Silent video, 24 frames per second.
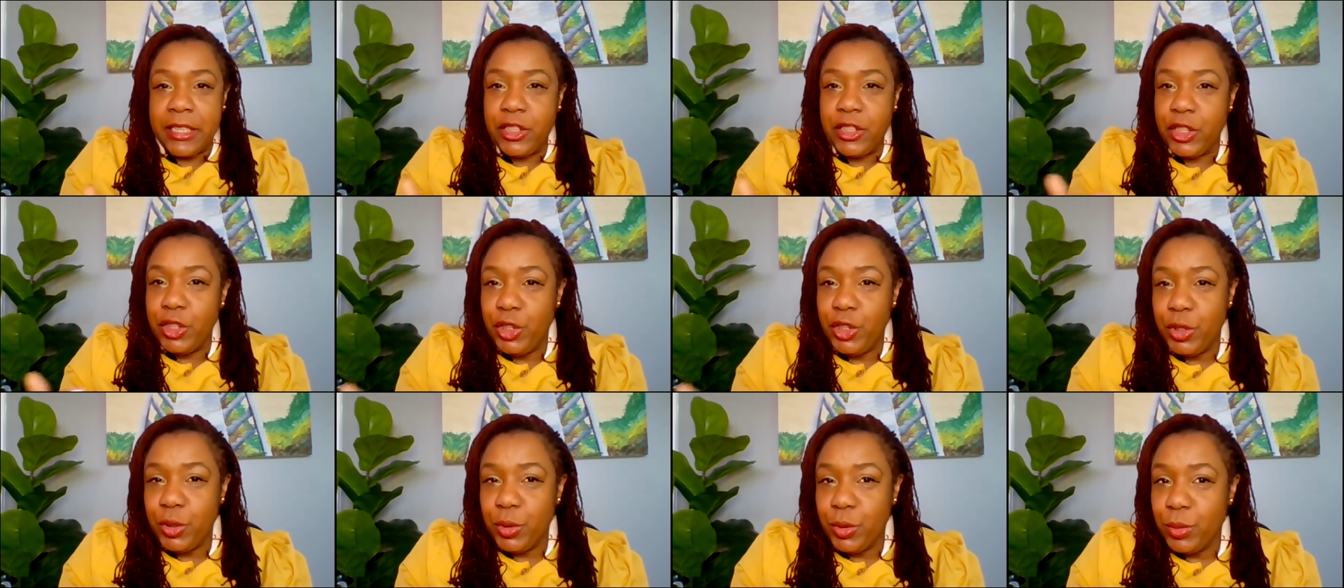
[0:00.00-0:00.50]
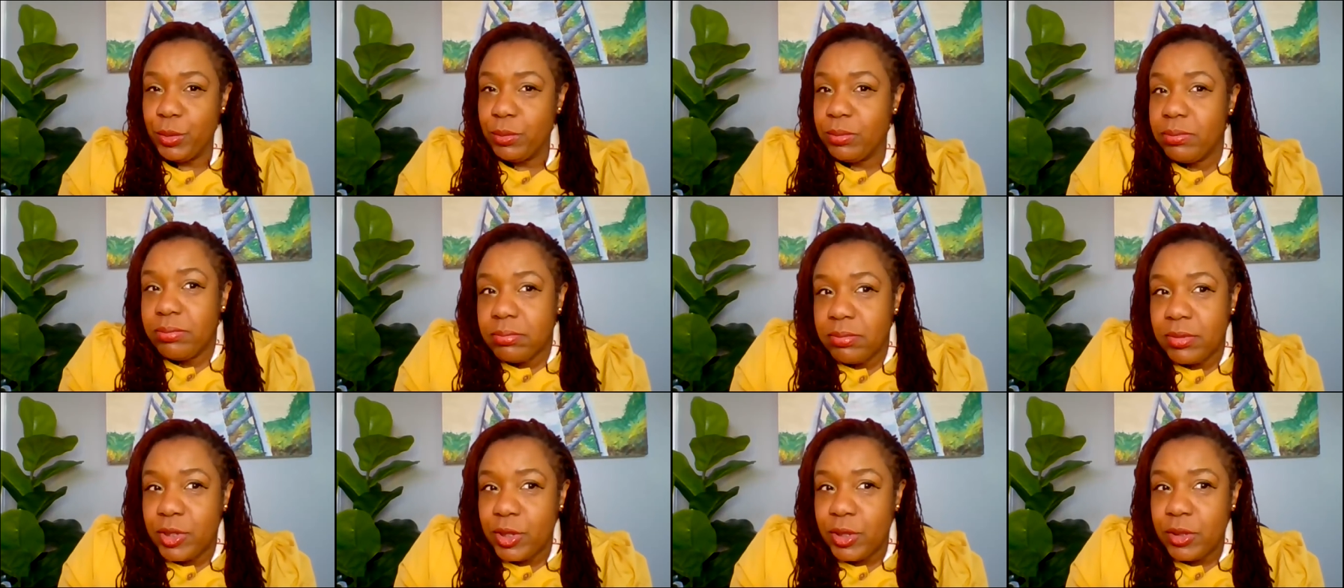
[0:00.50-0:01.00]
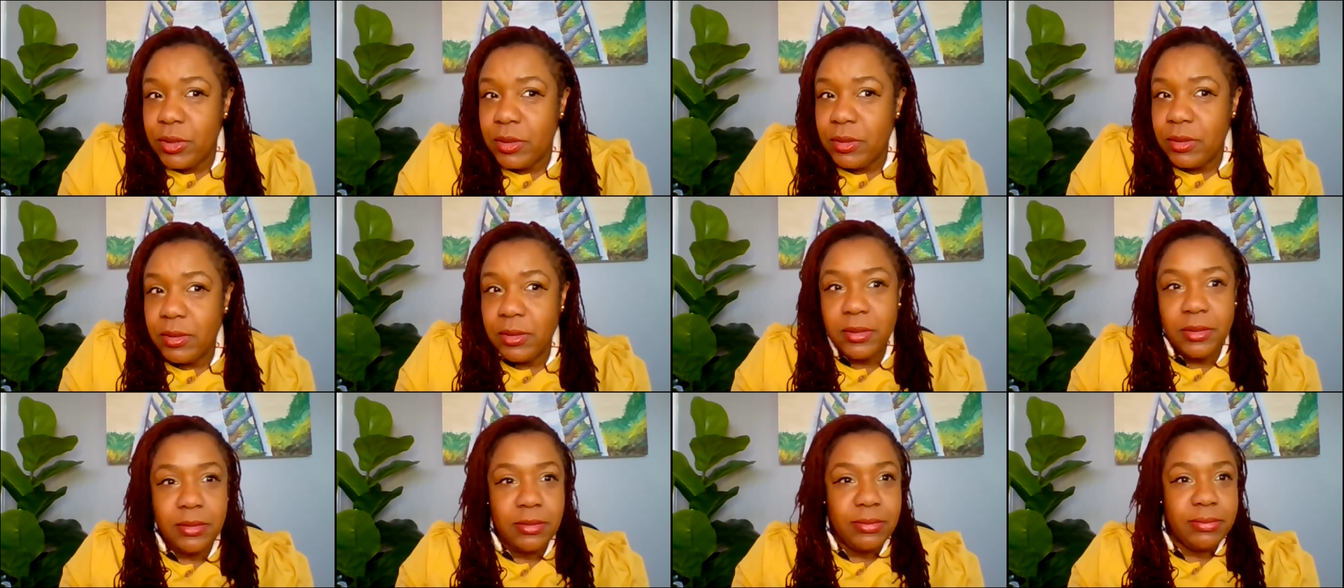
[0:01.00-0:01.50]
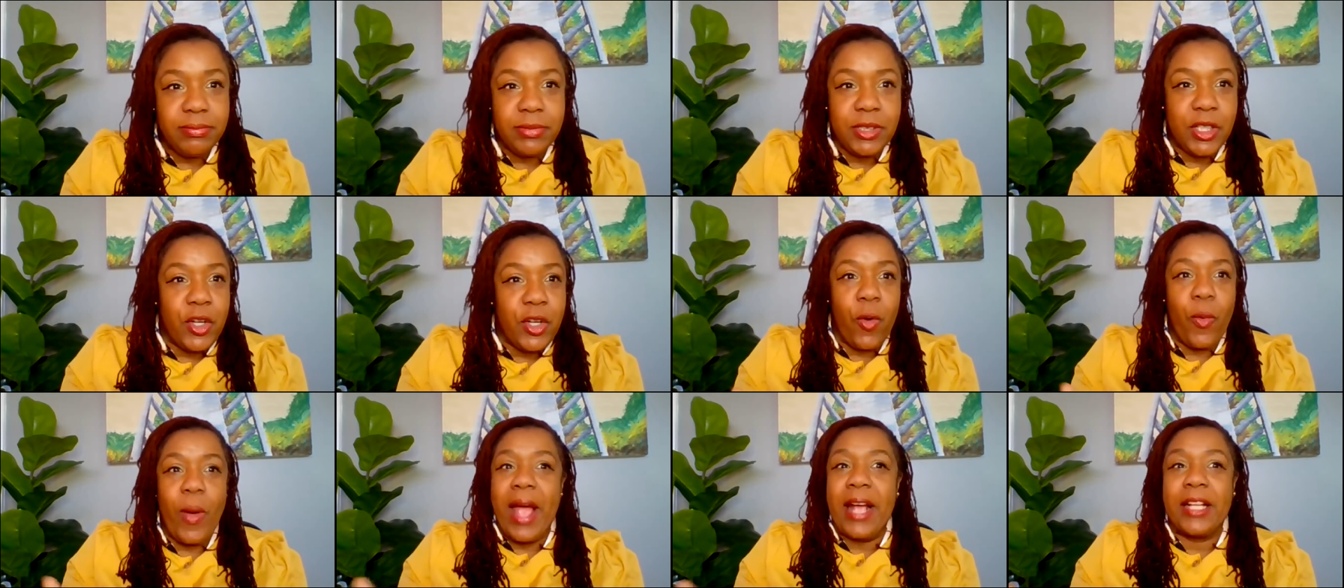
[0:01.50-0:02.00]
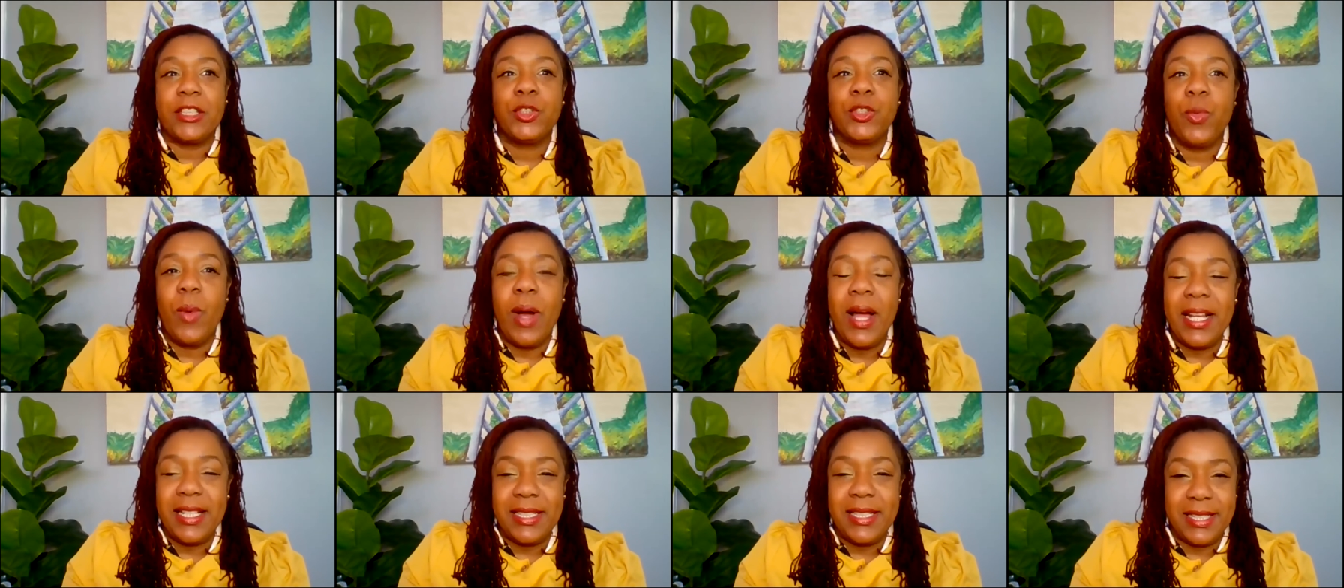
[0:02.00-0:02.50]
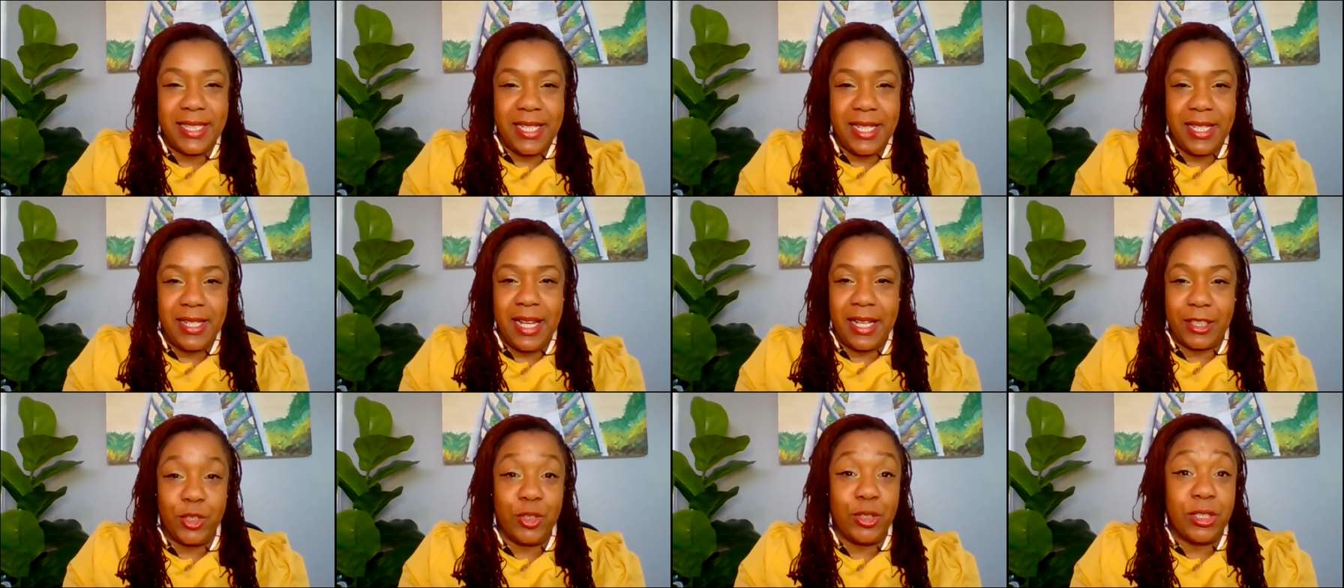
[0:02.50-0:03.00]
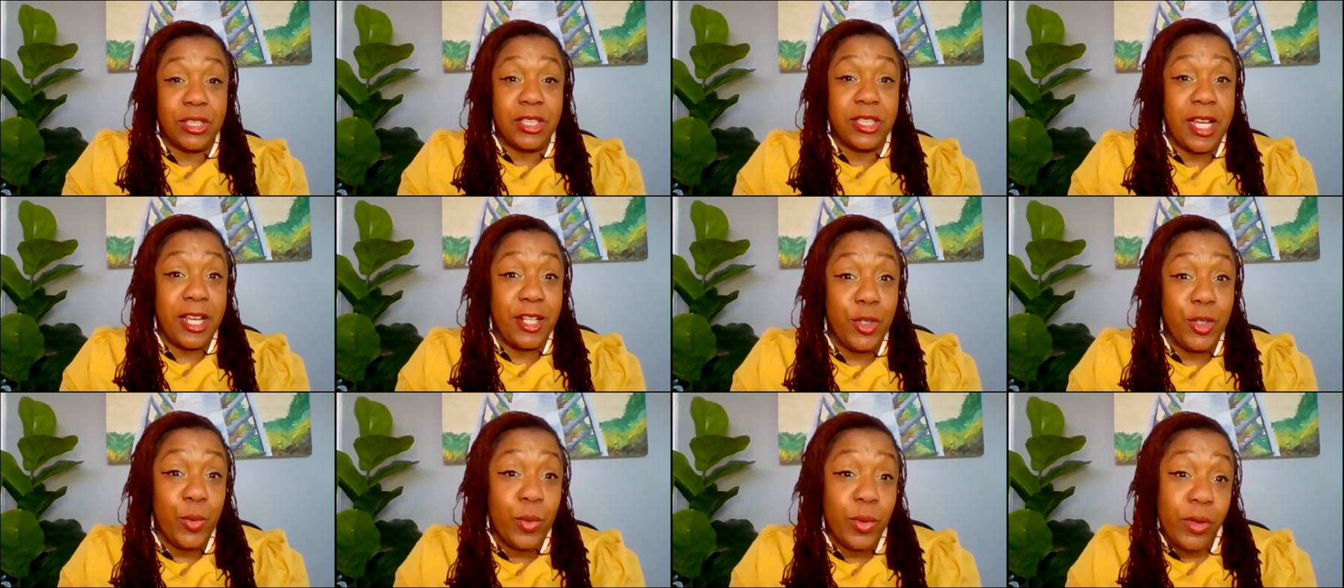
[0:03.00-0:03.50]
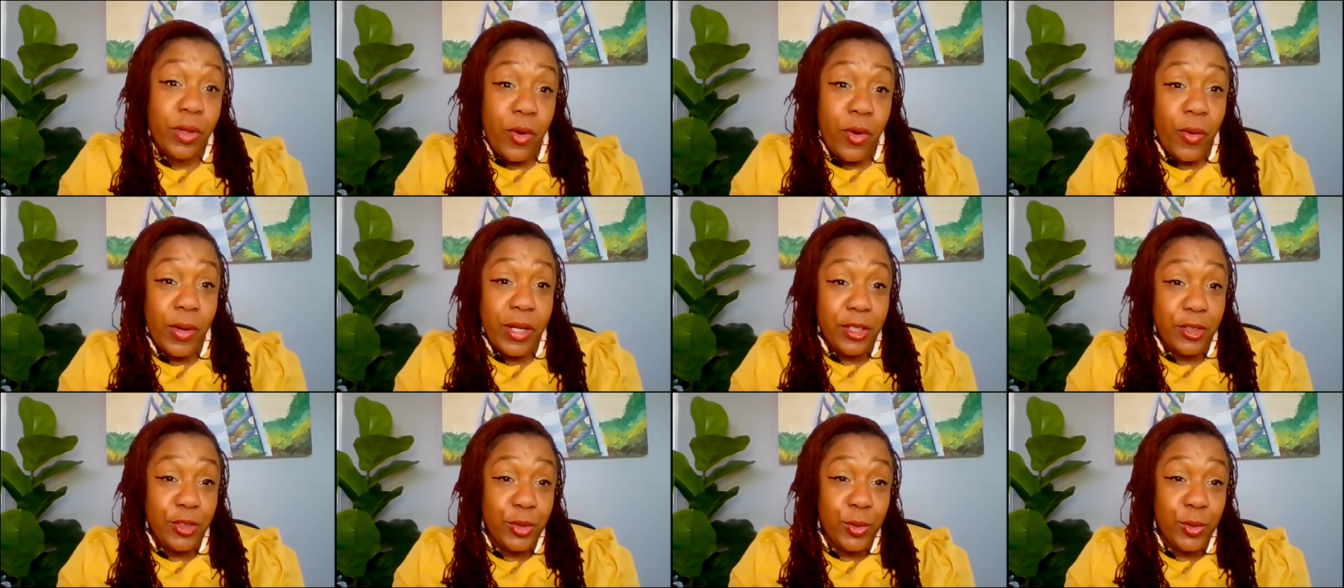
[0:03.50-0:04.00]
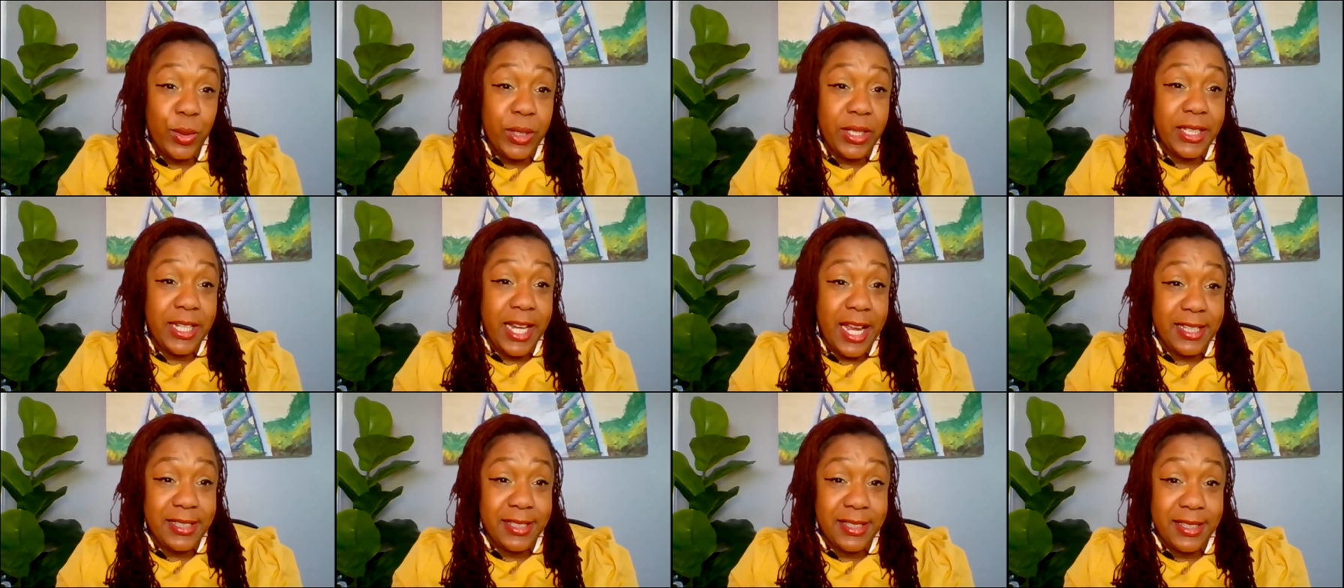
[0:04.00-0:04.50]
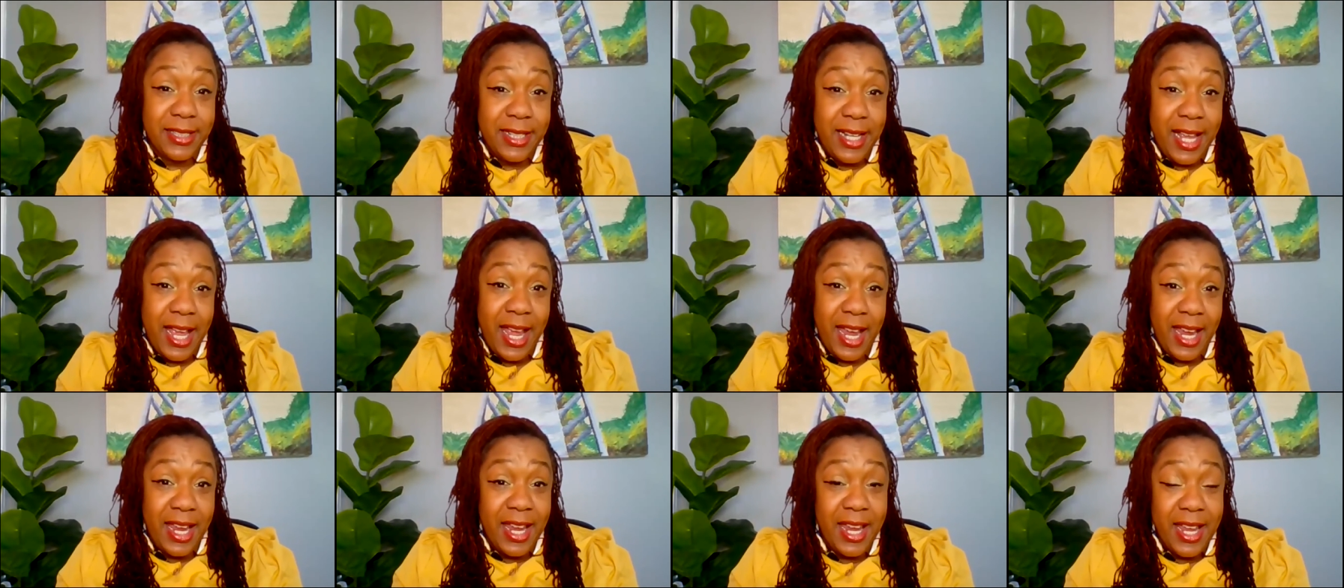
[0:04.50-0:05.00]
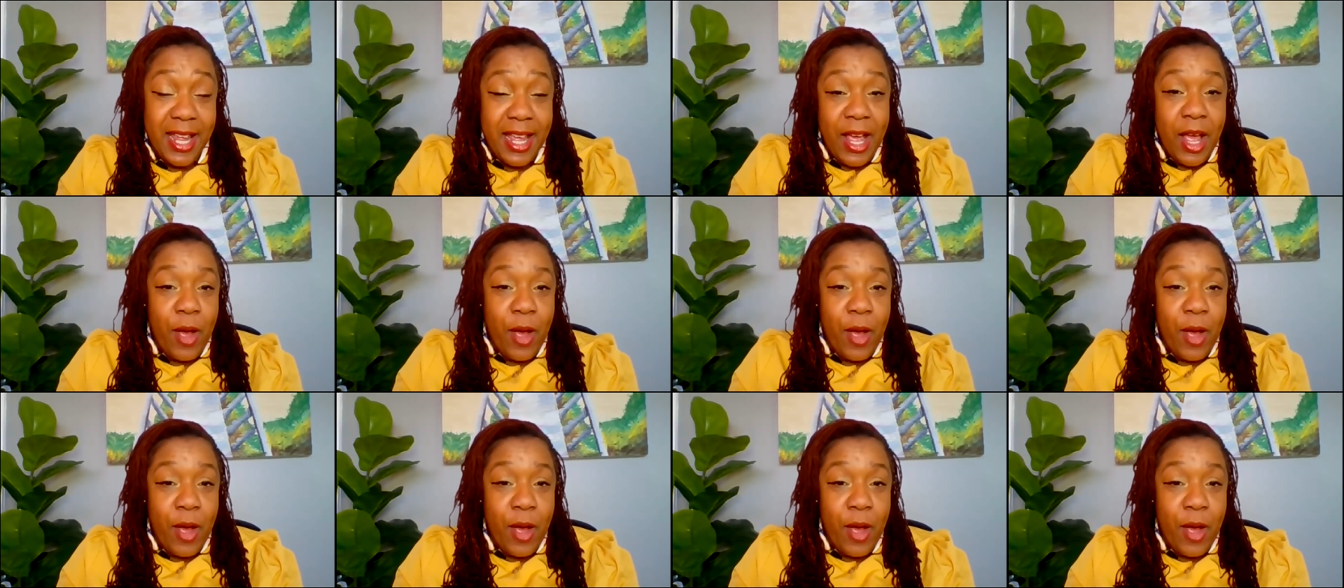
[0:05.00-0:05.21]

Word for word: Did you do, X, Y, and Z like you said you were going to do it yesterday?